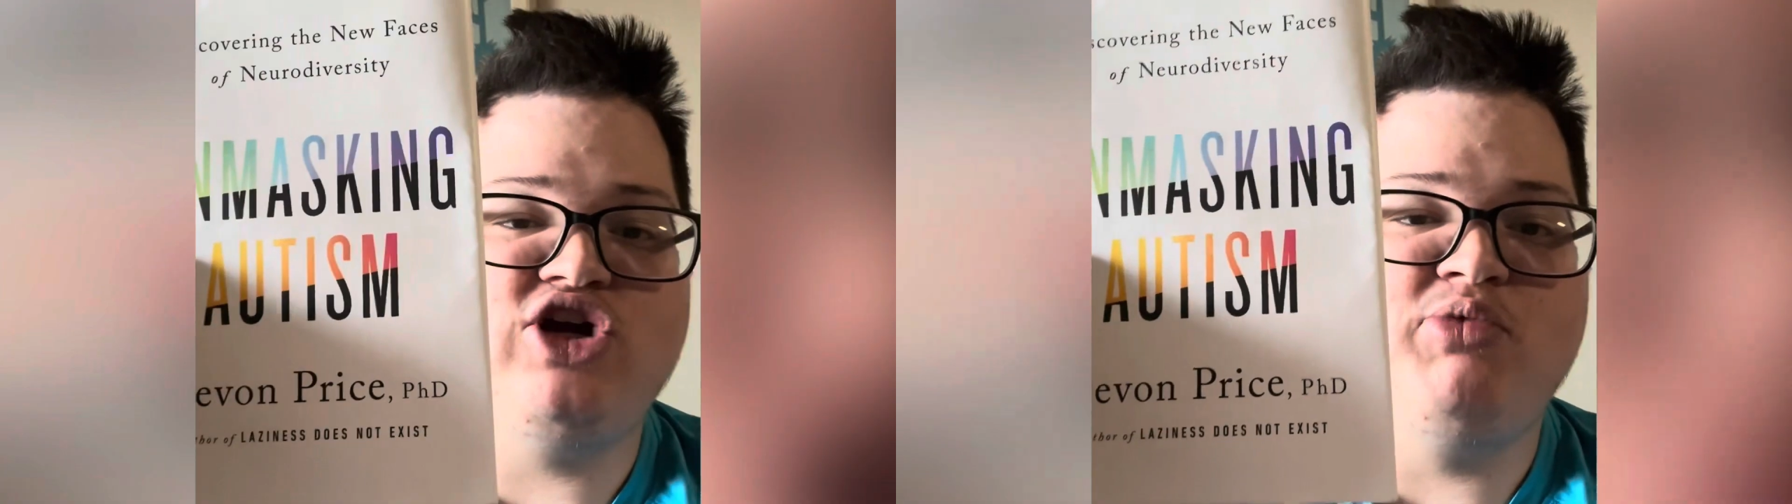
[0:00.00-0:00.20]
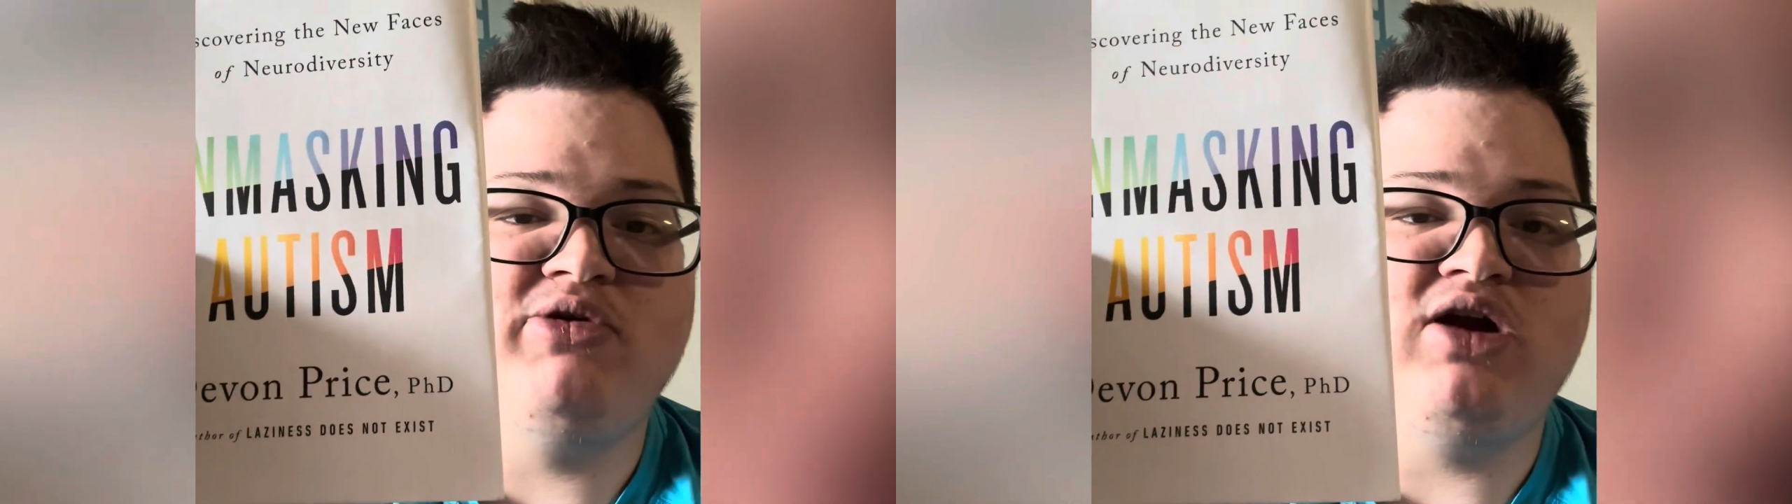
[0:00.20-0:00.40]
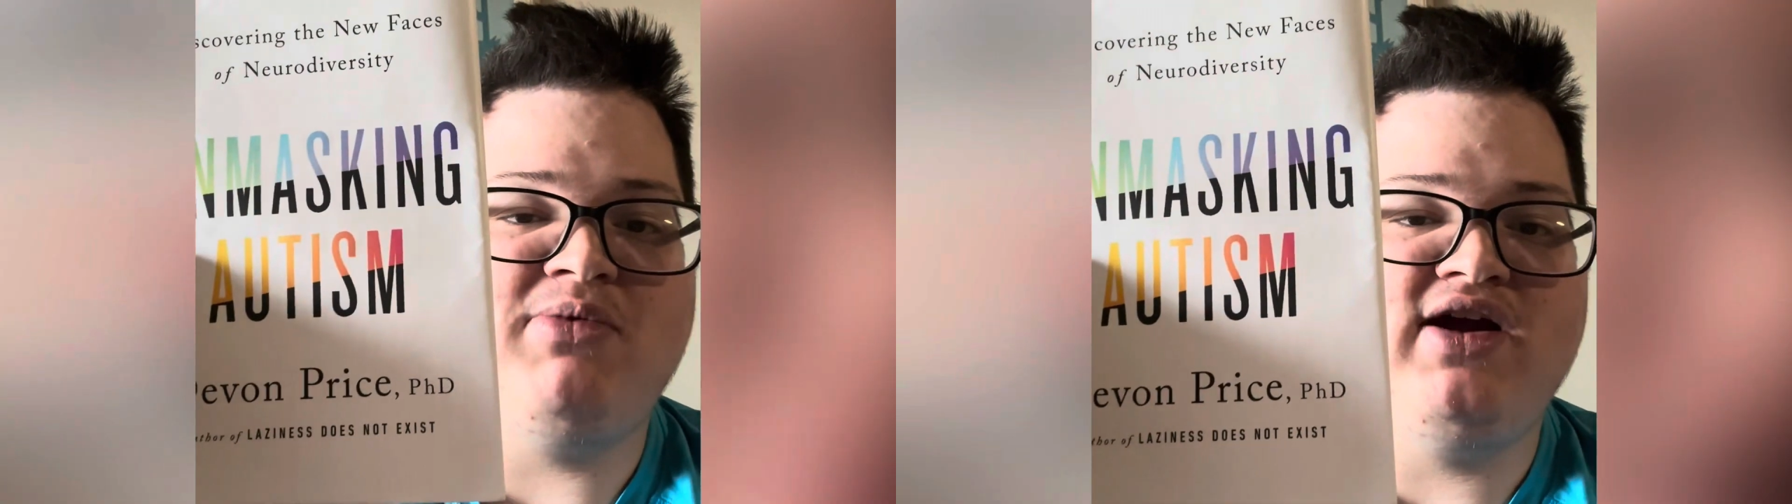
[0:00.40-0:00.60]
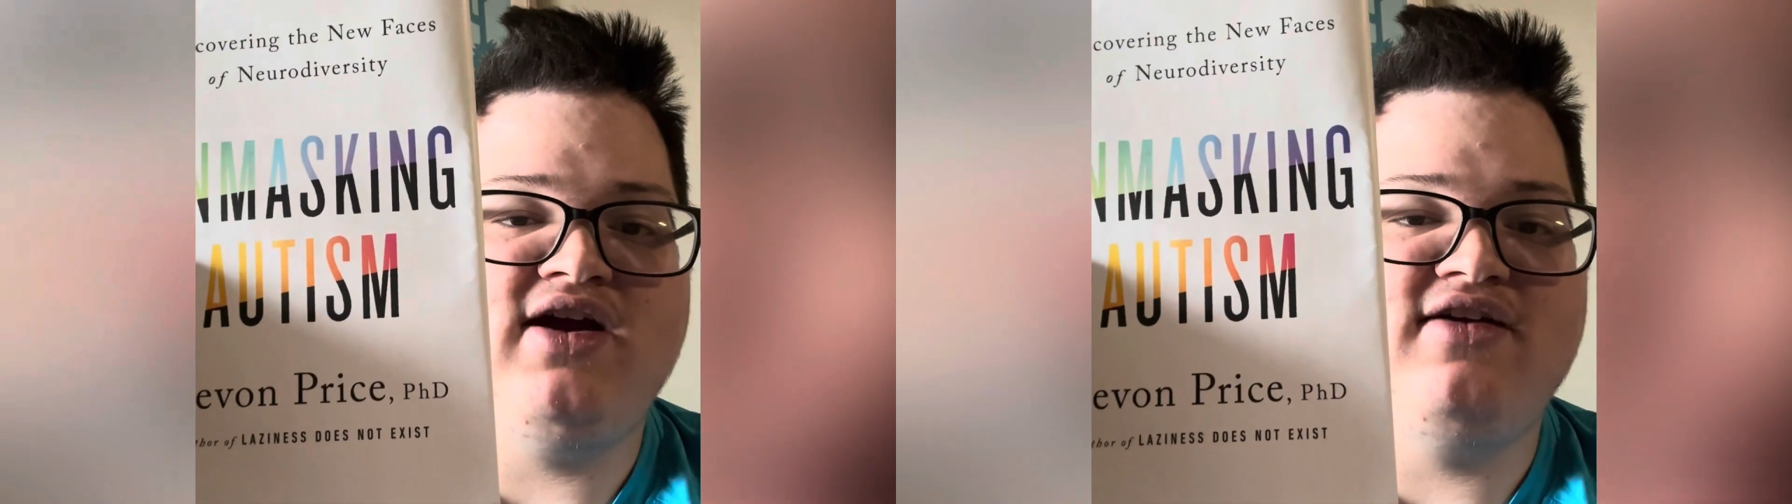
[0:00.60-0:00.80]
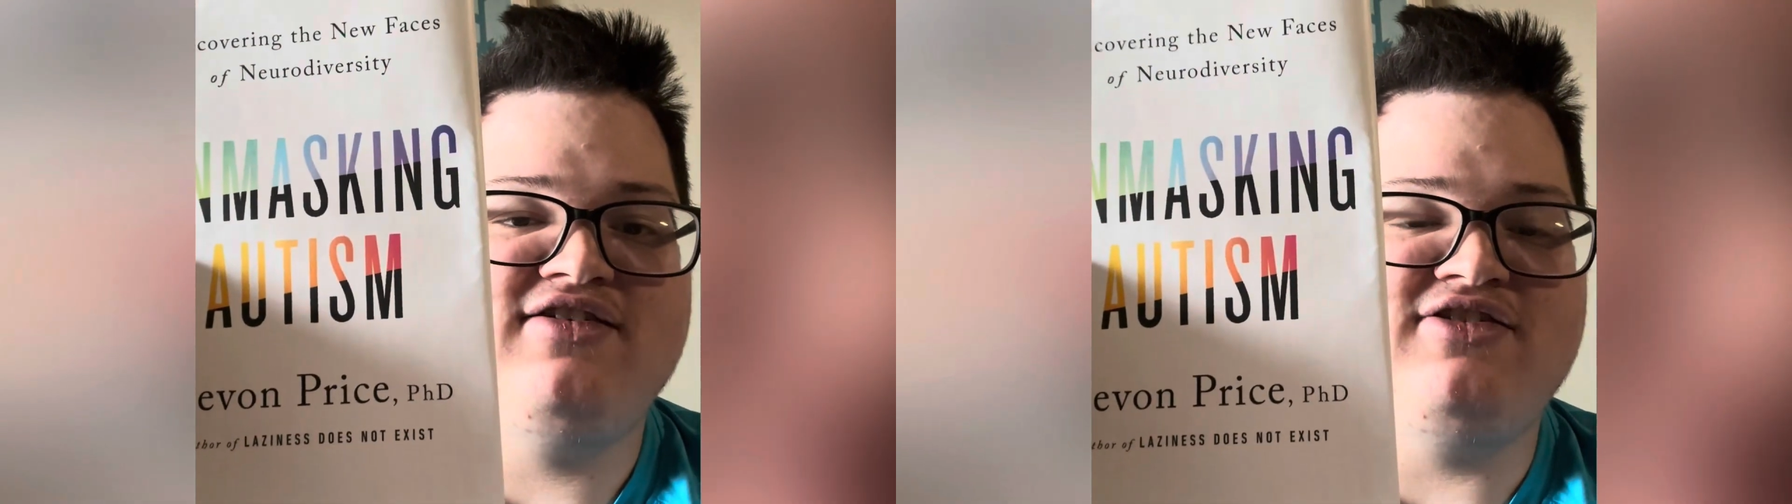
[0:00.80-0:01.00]
opened up
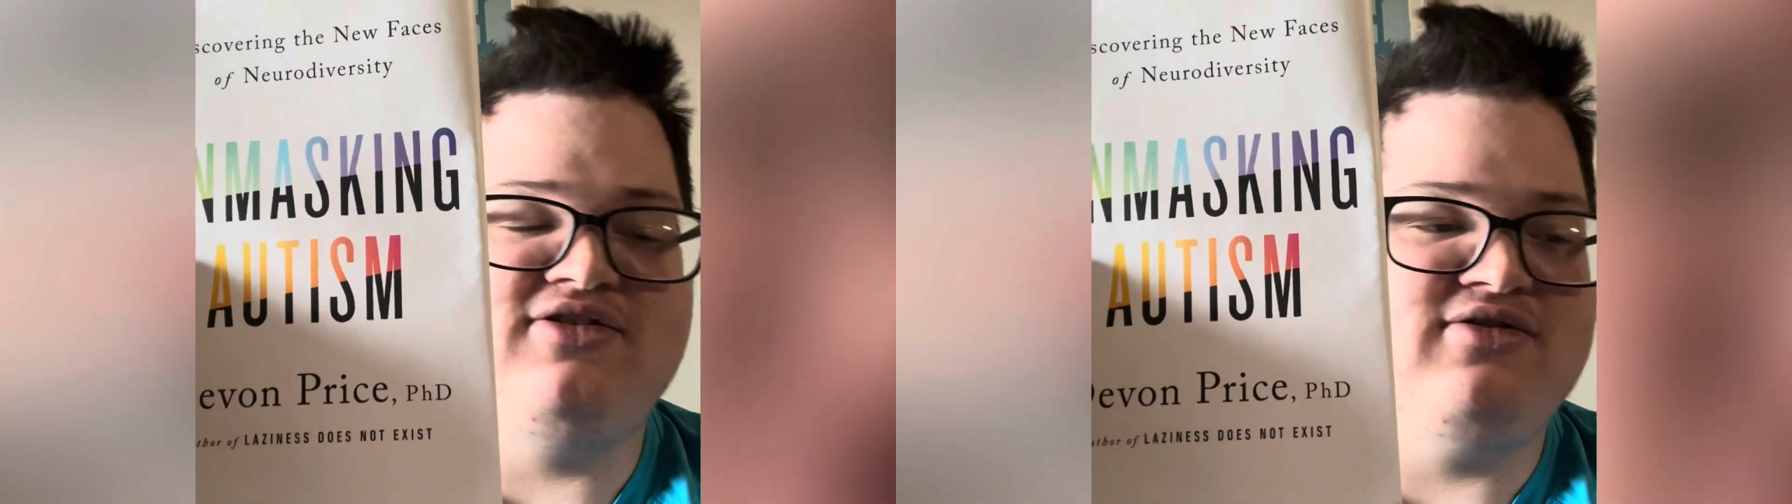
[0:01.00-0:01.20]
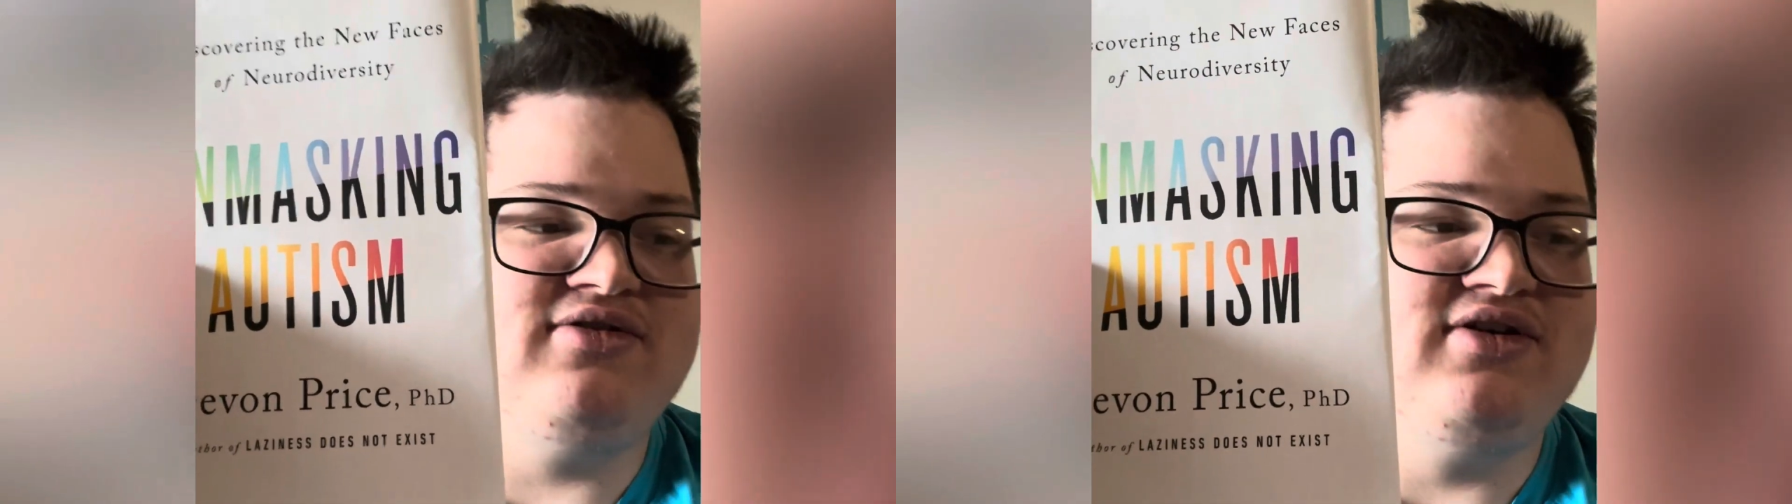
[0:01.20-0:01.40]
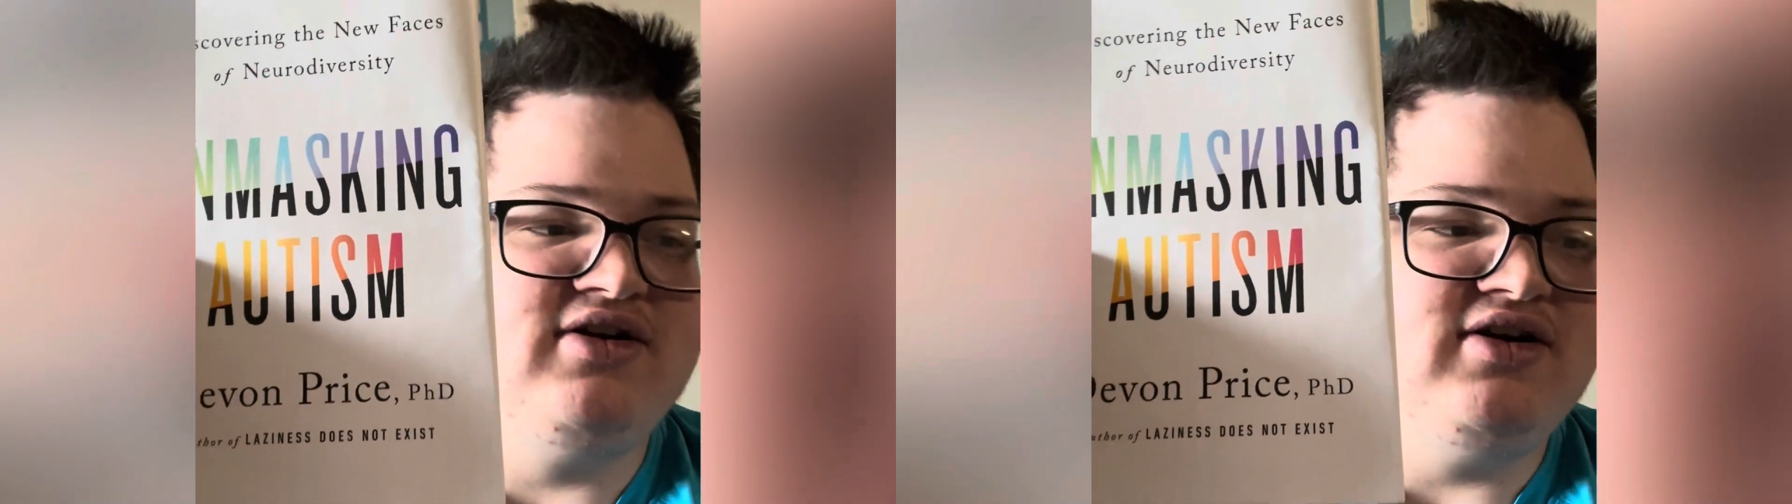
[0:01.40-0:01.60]
my eyes to